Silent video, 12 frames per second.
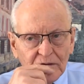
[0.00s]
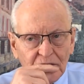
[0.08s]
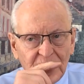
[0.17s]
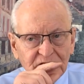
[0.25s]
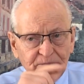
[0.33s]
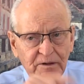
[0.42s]

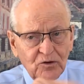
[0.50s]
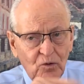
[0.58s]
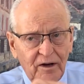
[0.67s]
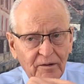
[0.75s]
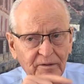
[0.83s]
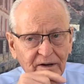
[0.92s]
So I spent
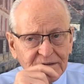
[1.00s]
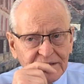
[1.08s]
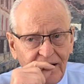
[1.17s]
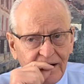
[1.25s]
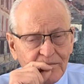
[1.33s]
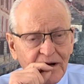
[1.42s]
quite a bit of
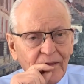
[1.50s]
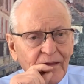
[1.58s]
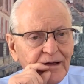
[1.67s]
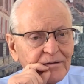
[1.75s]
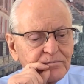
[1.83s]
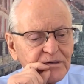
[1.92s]
time on
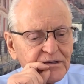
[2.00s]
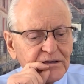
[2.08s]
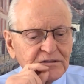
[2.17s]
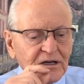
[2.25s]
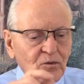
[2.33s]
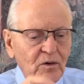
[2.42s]
that
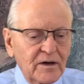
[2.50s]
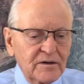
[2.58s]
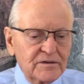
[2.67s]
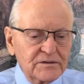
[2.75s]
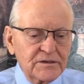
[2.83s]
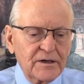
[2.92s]
because I
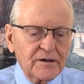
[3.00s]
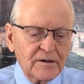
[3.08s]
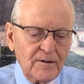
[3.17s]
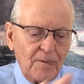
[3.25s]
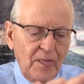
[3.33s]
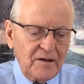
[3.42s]
wanted to
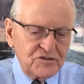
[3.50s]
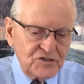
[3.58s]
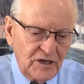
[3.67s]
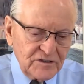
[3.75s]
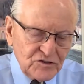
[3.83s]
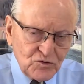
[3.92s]
share
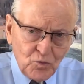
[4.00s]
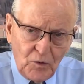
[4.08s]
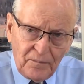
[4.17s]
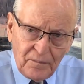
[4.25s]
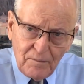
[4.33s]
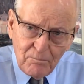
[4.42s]
just
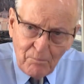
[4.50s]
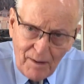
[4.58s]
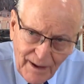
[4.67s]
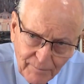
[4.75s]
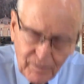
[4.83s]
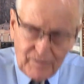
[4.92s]
what the
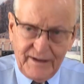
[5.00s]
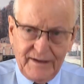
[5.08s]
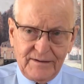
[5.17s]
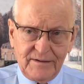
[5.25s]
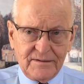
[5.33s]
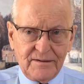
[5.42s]
Bible
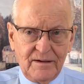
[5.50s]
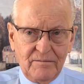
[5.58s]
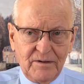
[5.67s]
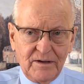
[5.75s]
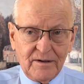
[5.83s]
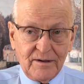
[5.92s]
had to say
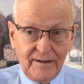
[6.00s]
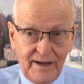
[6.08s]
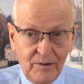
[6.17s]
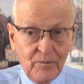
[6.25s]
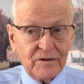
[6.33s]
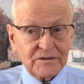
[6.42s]
about it. And
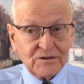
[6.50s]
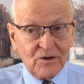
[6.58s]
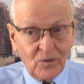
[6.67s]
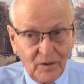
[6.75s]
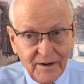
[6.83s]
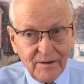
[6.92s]
that was
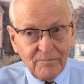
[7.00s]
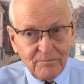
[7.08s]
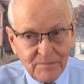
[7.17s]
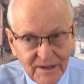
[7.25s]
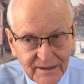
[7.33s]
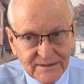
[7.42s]
quite a
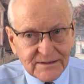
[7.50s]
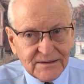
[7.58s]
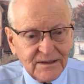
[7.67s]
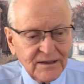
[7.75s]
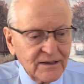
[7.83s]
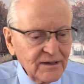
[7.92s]
bit
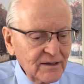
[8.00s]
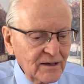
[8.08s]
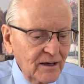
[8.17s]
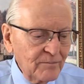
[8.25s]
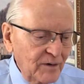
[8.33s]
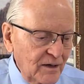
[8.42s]

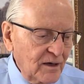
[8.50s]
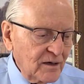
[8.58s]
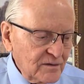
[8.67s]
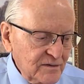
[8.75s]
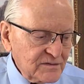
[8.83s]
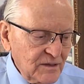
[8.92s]
about
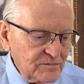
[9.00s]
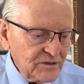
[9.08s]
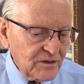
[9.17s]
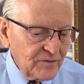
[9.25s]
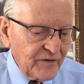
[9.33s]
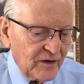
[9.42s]
on the
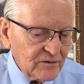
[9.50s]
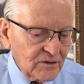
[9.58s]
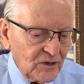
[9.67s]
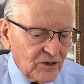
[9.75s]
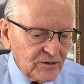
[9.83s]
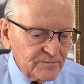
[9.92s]
subject of
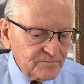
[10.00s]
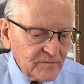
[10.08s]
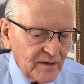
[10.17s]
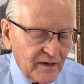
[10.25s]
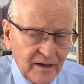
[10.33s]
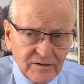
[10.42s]
alcohol,
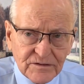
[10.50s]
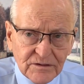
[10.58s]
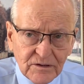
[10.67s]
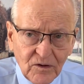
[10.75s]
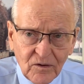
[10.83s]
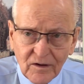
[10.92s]
and
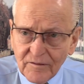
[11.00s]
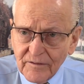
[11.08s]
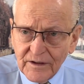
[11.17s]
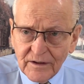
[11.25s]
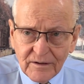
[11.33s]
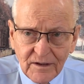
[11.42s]
answer all of
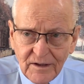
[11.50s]
the